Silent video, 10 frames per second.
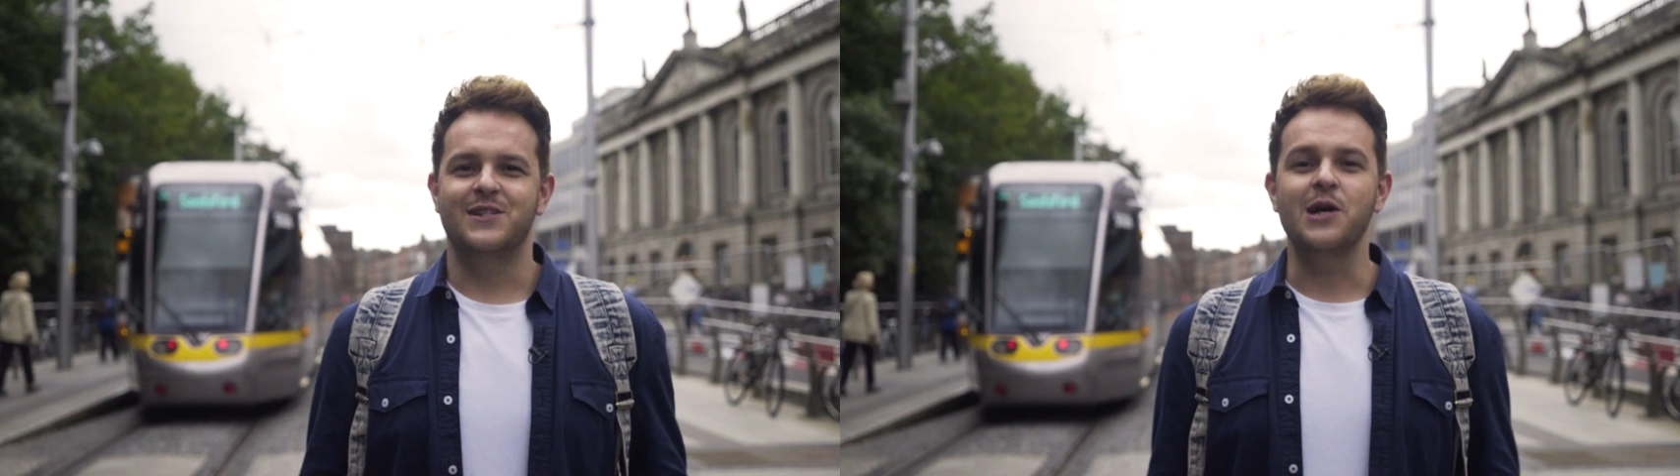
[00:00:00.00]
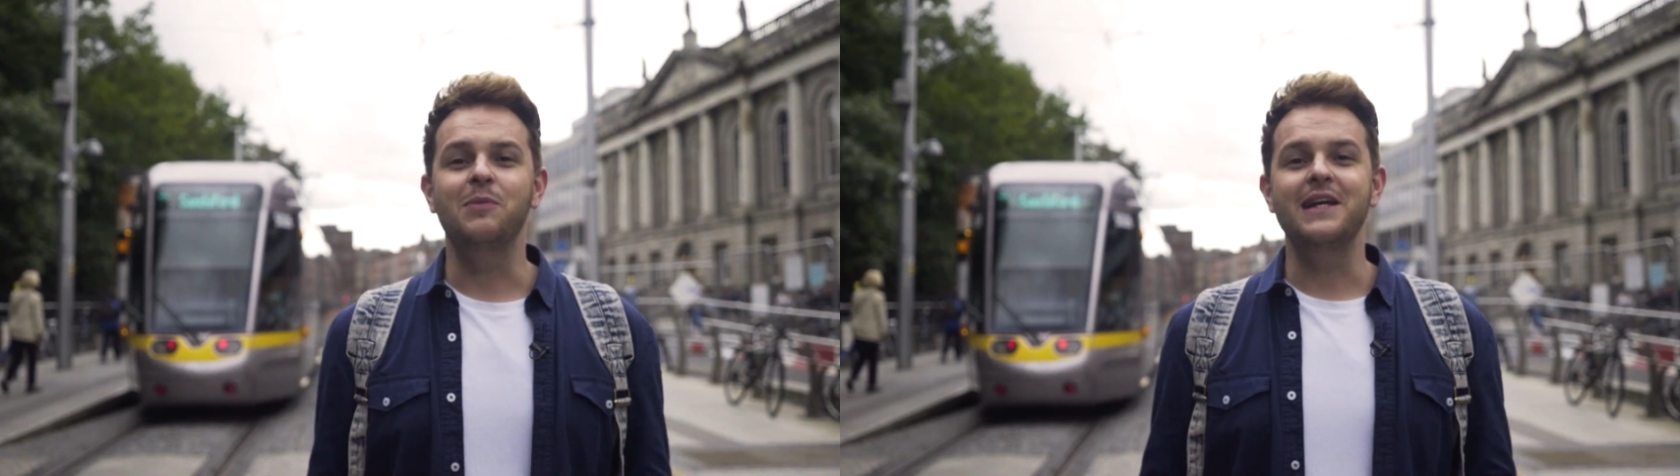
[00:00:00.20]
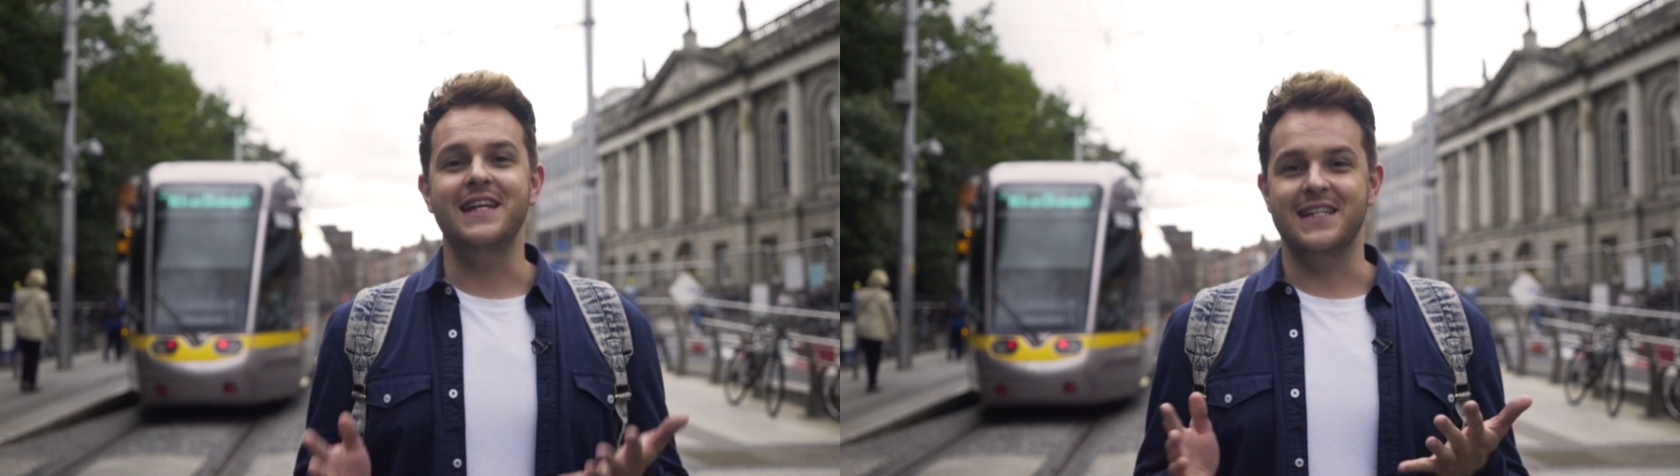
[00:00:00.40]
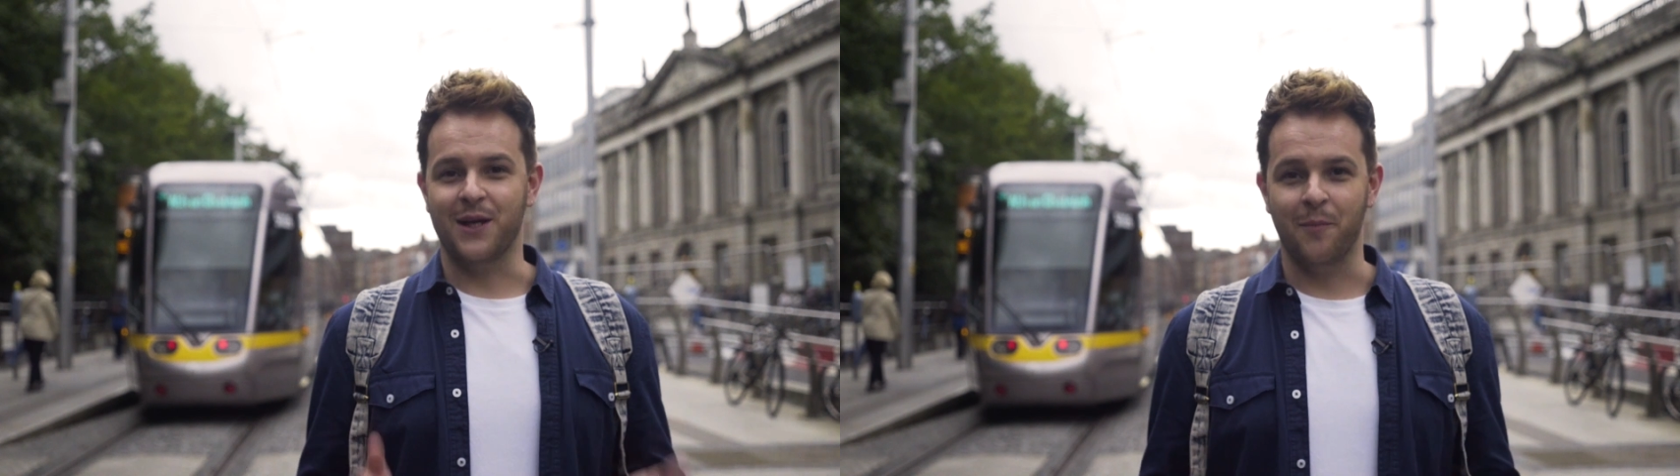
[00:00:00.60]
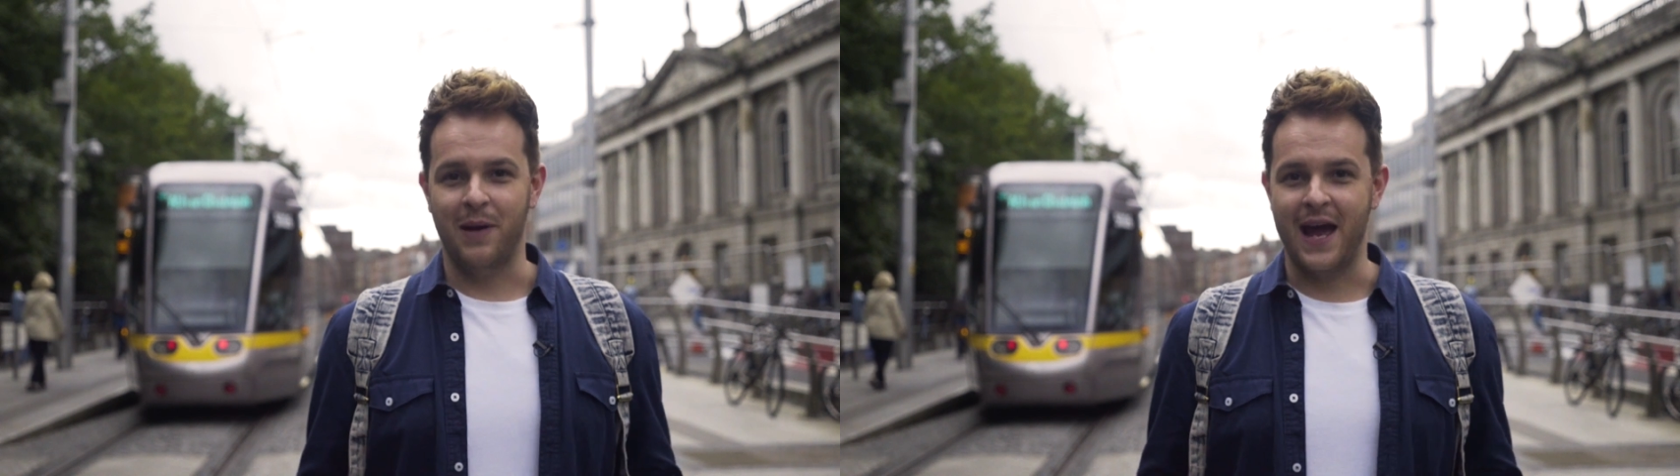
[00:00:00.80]
Dublin is
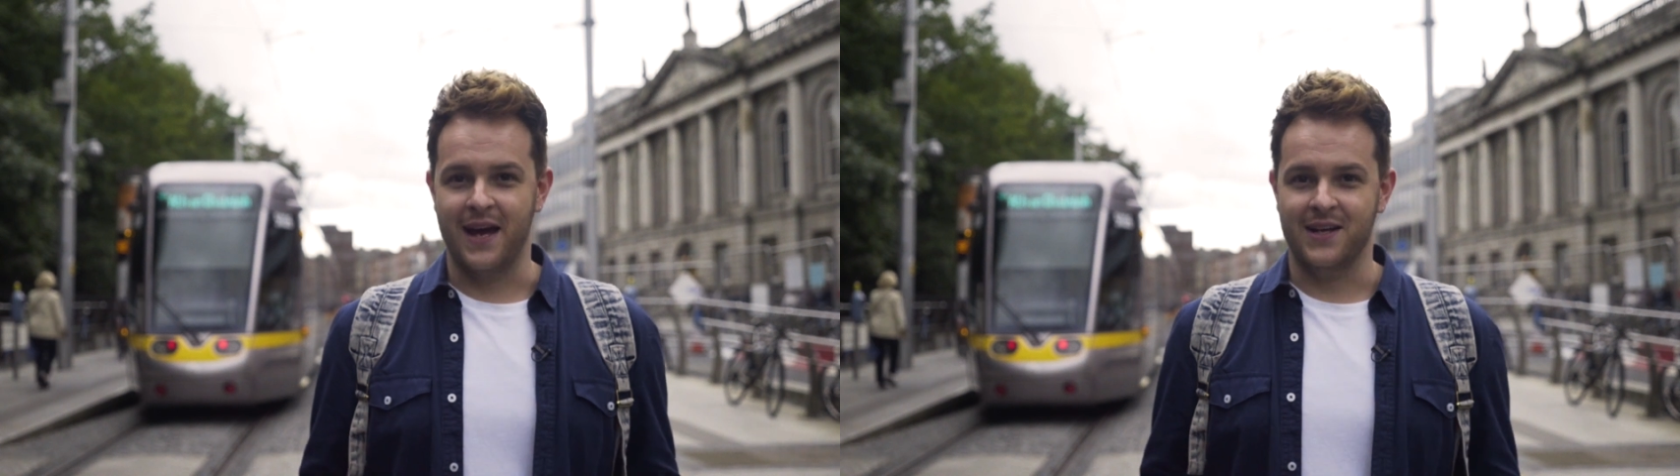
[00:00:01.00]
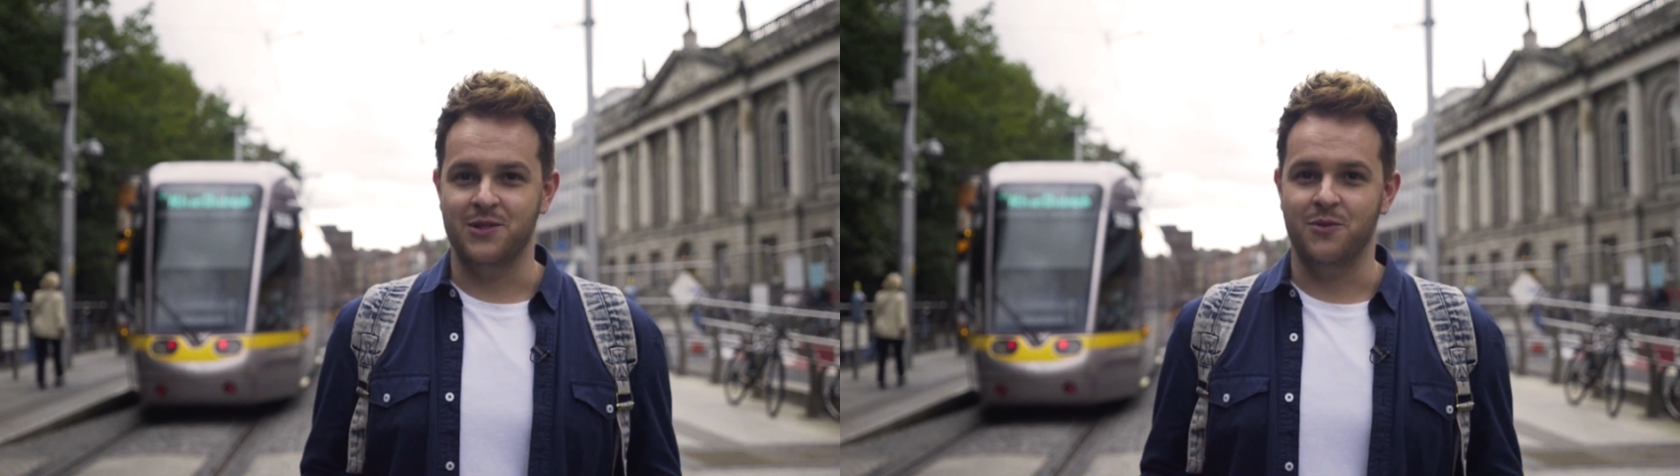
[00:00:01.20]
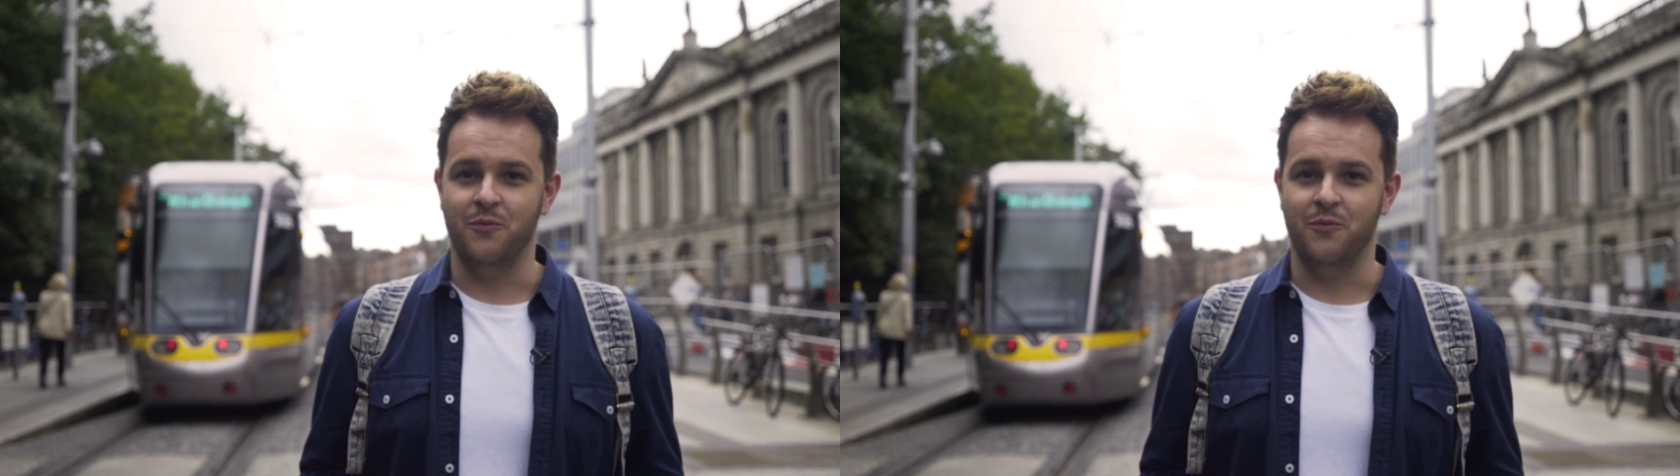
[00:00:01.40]
compact,